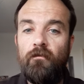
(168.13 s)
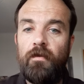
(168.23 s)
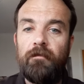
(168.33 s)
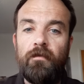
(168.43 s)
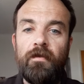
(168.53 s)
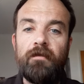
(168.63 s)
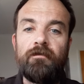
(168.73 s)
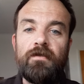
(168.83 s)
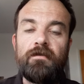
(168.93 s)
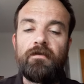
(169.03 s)
We believe
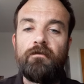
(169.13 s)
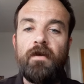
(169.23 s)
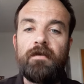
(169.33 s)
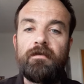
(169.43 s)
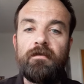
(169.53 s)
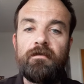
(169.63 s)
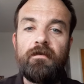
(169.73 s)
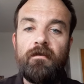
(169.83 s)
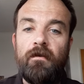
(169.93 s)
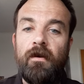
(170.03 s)
Jesus Christ
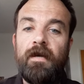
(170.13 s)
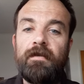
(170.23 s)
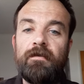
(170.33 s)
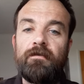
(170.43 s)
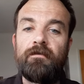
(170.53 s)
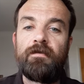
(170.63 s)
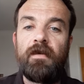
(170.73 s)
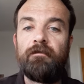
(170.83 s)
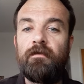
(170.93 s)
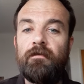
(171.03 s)
is God. He is our
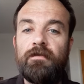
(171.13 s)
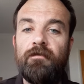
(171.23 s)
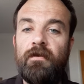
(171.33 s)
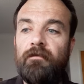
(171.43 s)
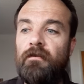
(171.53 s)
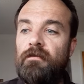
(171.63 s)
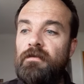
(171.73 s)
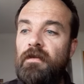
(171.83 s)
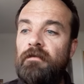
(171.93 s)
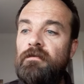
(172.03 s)
Savior. He's forgiven our
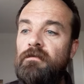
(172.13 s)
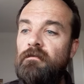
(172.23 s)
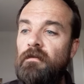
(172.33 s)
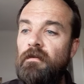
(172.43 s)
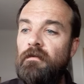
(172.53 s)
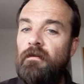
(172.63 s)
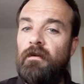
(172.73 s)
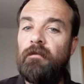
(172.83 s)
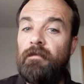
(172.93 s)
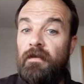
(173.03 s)
sins.
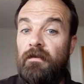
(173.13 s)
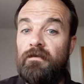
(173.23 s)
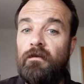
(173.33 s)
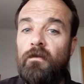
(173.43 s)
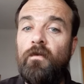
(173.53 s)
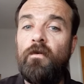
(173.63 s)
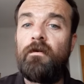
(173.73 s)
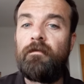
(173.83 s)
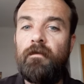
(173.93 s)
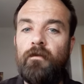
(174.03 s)
Um, he is our Lord.
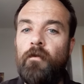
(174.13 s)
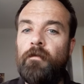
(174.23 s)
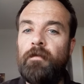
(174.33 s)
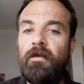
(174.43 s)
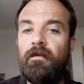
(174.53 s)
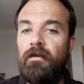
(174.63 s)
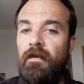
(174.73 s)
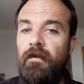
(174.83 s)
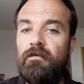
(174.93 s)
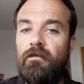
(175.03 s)
Lord meaning he
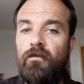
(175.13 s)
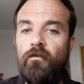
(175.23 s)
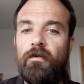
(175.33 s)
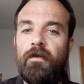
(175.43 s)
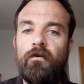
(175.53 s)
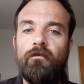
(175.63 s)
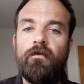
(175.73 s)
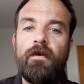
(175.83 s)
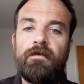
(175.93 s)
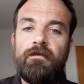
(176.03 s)
has authority over
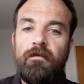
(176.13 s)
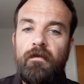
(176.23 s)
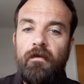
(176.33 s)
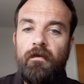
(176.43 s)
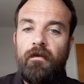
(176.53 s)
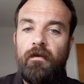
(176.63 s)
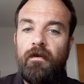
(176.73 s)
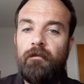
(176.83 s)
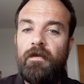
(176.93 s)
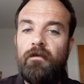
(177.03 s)
us.
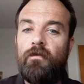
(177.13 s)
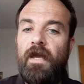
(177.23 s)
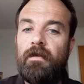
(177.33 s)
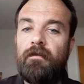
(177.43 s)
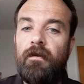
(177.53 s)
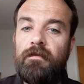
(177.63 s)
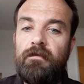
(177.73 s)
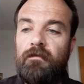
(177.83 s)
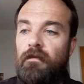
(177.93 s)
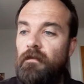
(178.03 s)
Um, he created us.